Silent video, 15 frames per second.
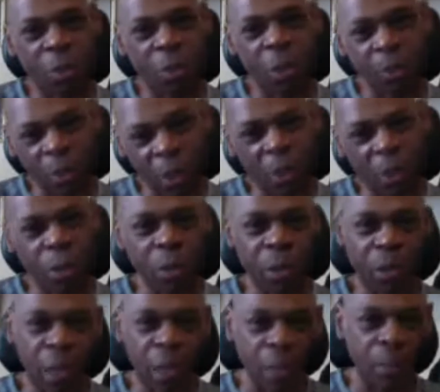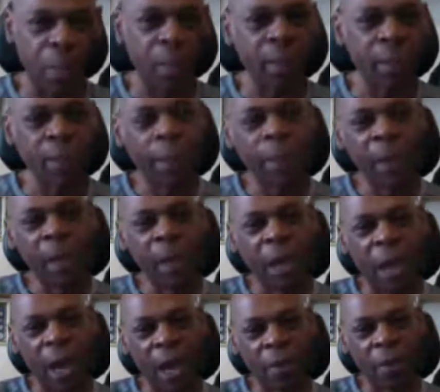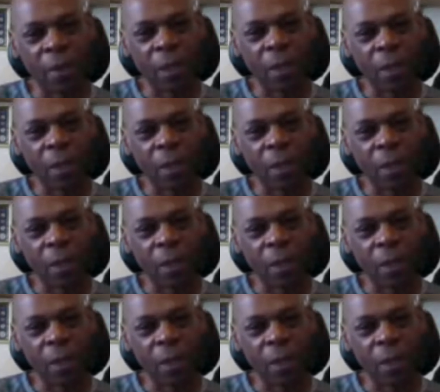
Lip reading: are doing their bit, and